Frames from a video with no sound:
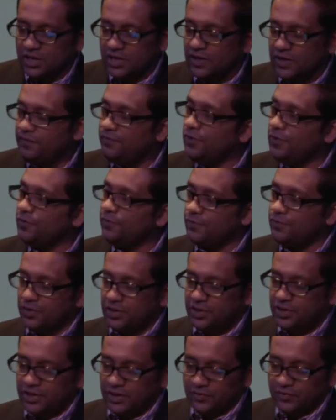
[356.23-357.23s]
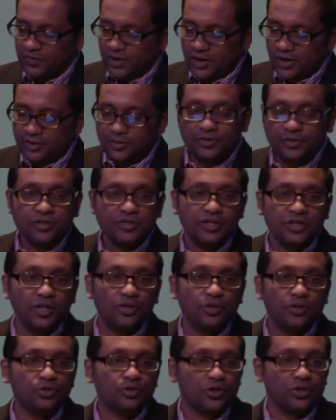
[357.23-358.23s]
If you forgive others
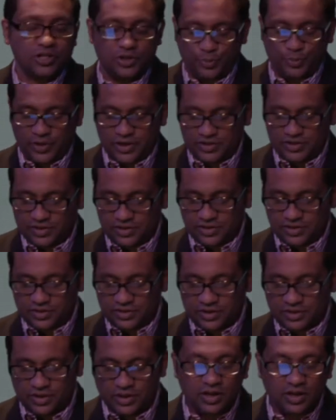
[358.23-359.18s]
their trespasses,